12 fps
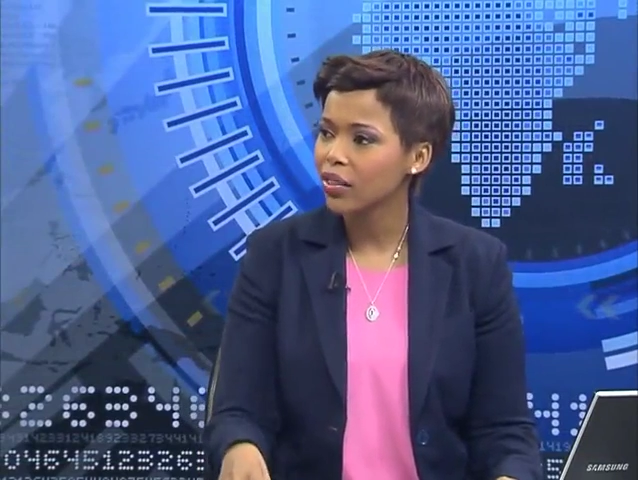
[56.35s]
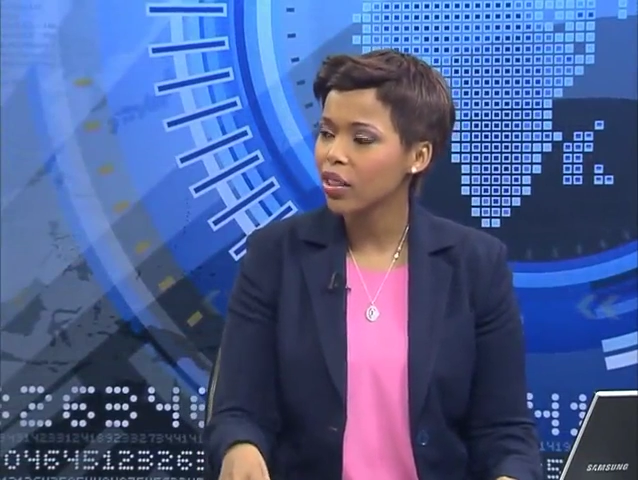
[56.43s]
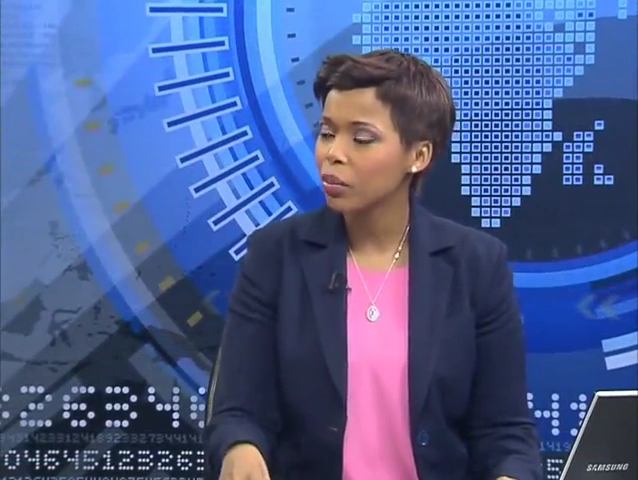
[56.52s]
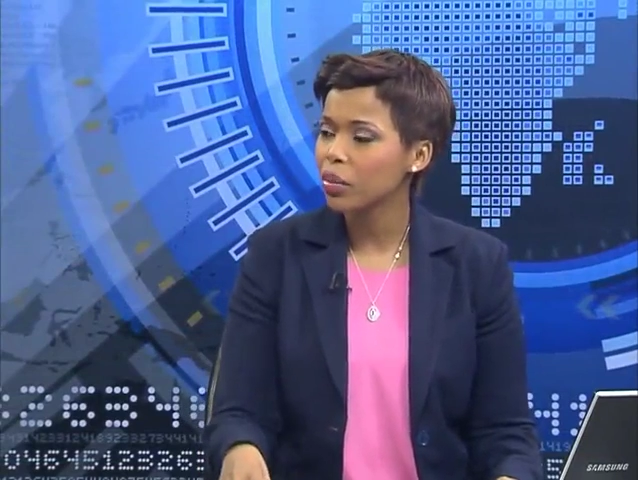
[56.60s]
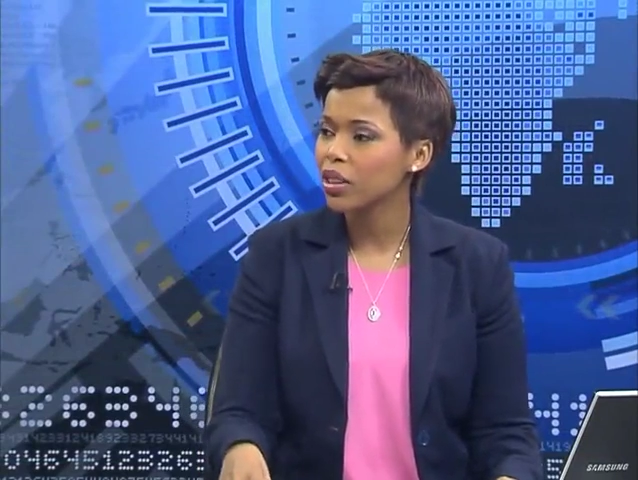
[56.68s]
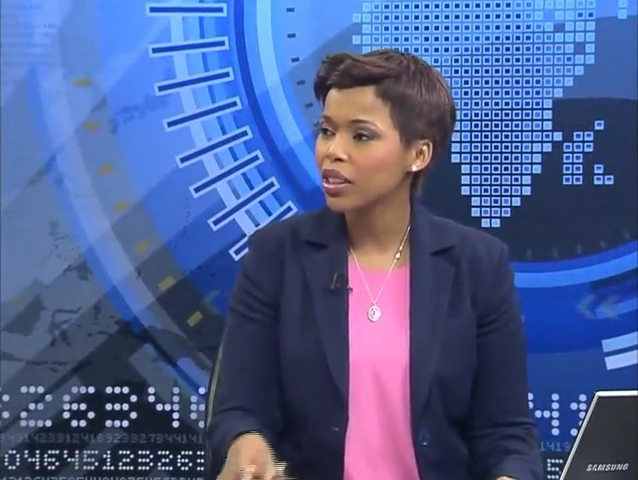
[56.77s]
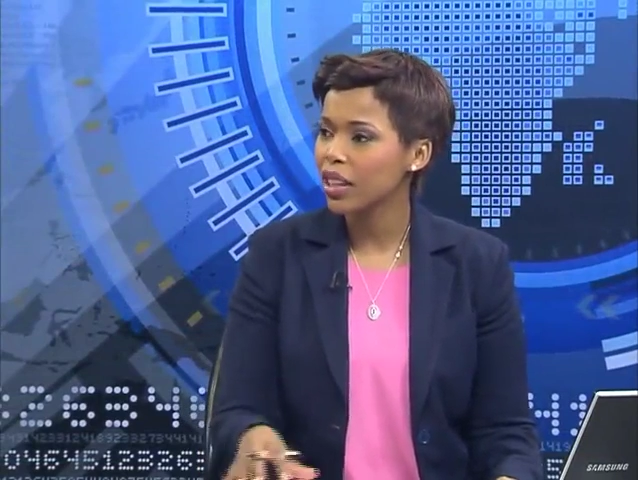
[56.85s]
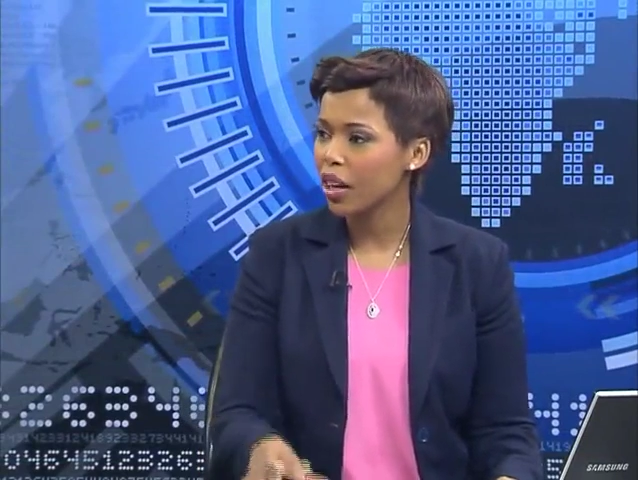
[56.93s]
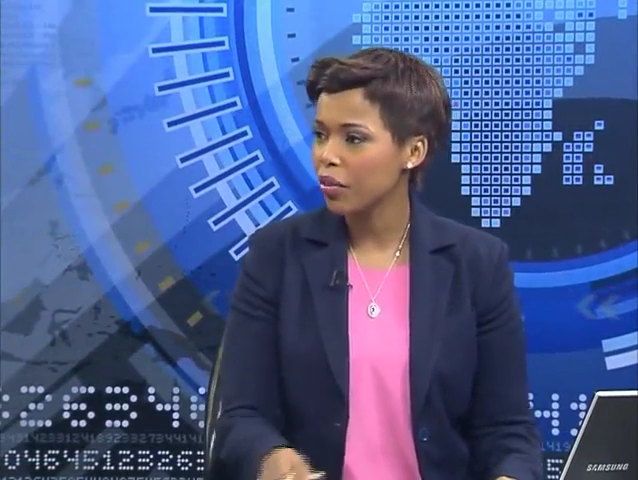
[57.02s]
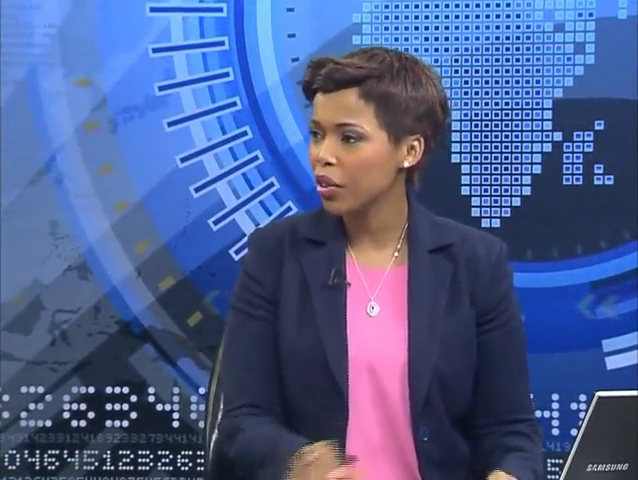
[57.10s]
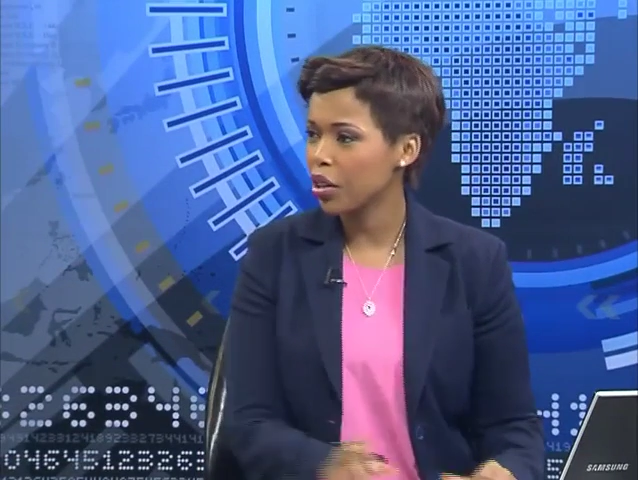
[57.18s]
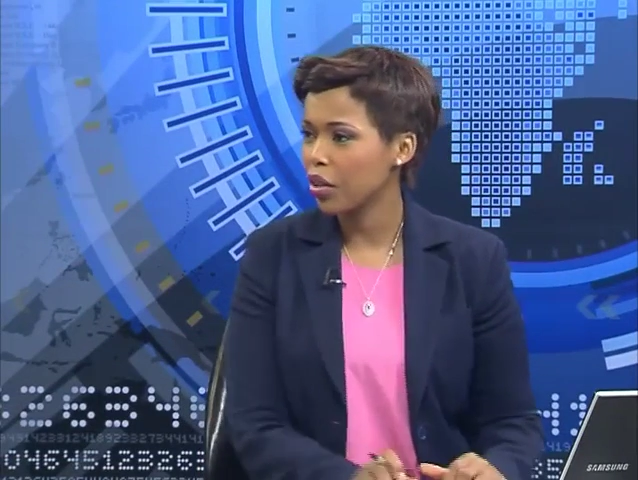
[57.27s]
development in
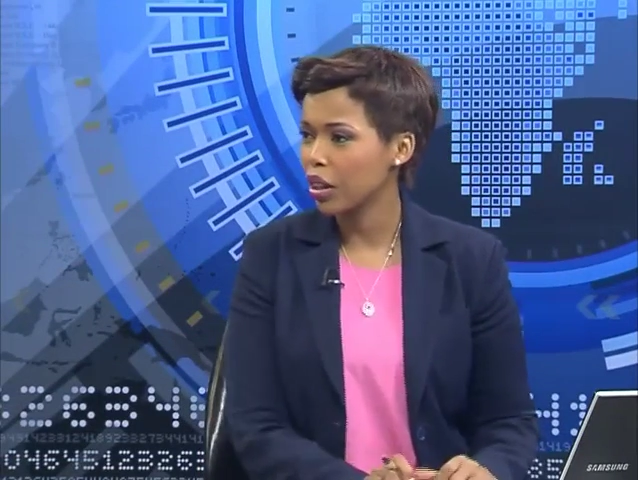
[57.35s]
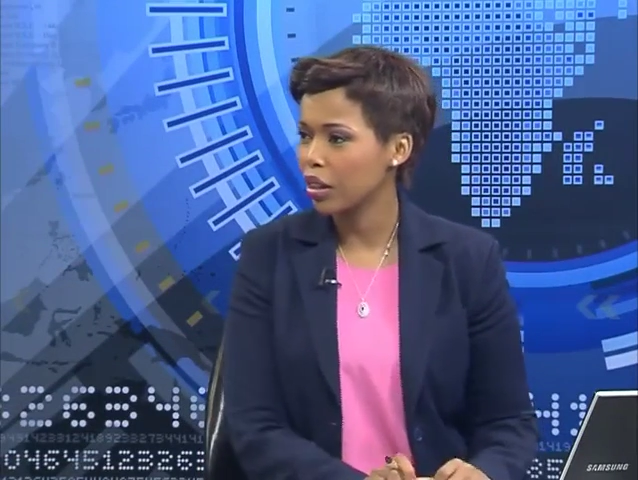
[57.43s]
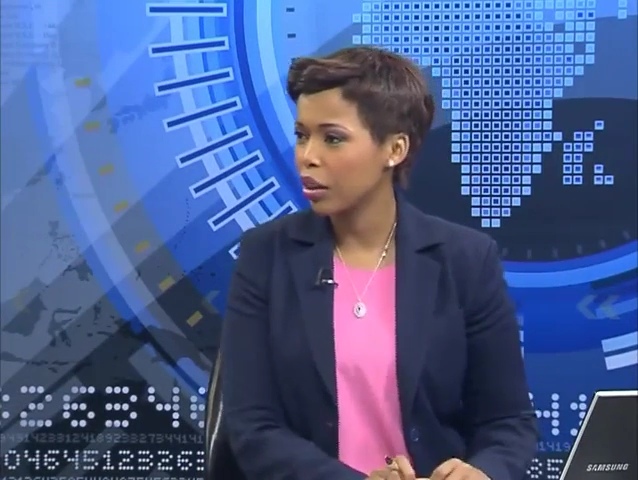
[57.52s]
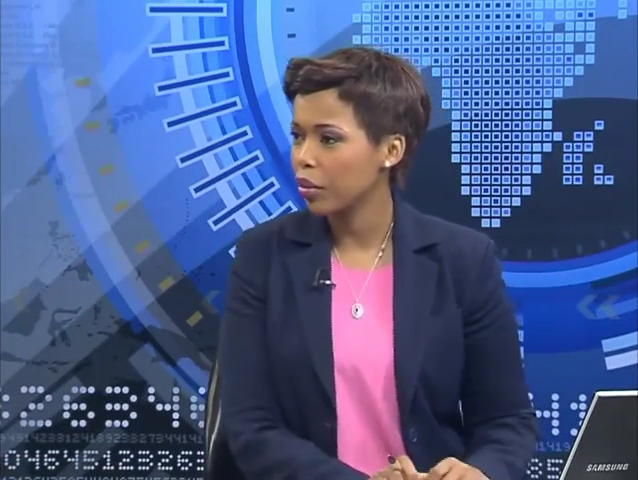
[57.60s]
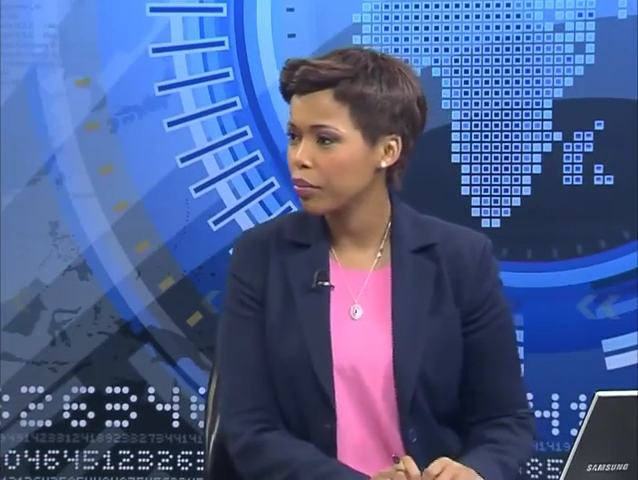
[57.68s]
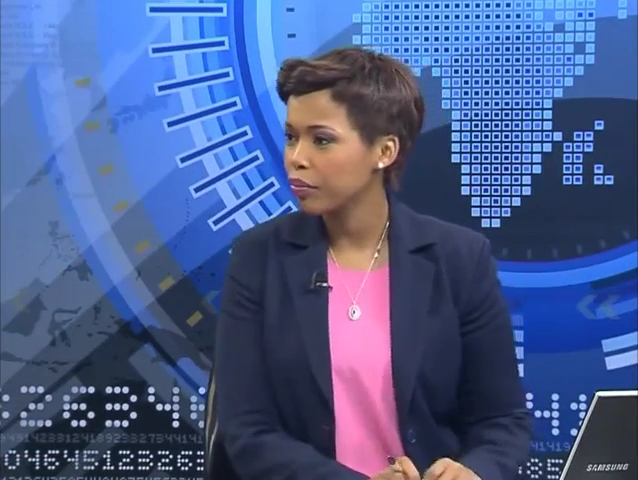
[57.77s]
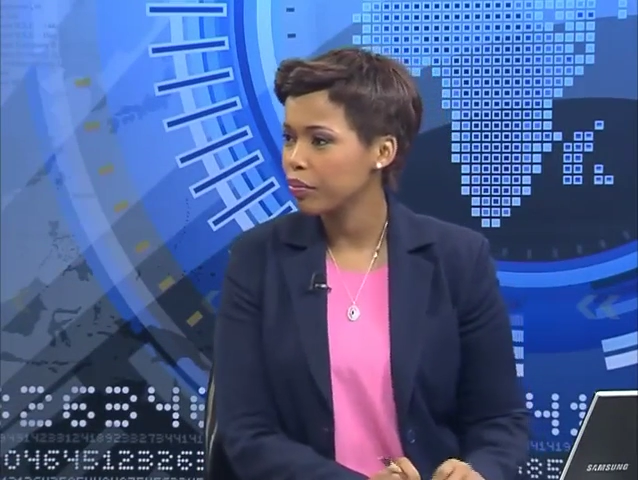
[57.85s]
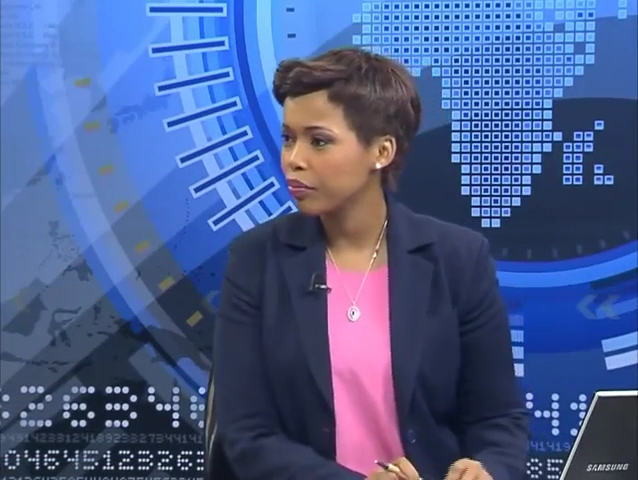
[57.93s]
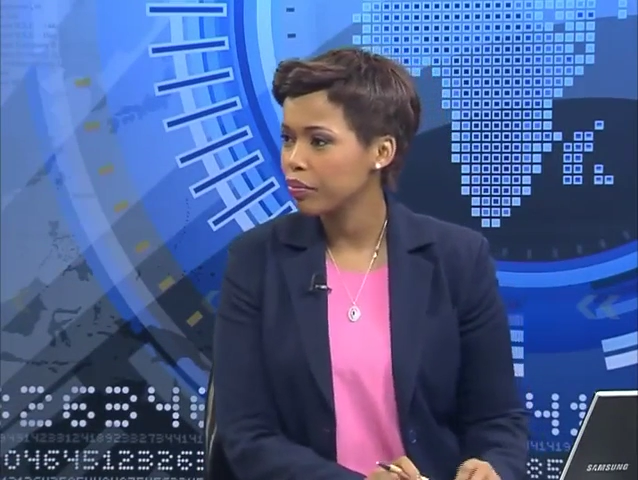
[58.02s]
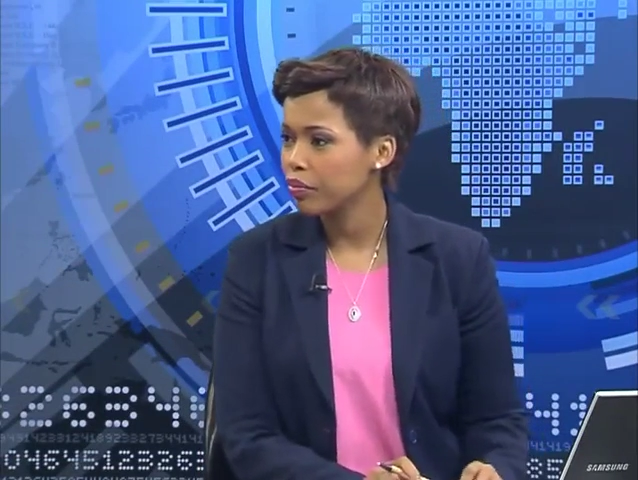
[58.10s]
Africa right now? Okay,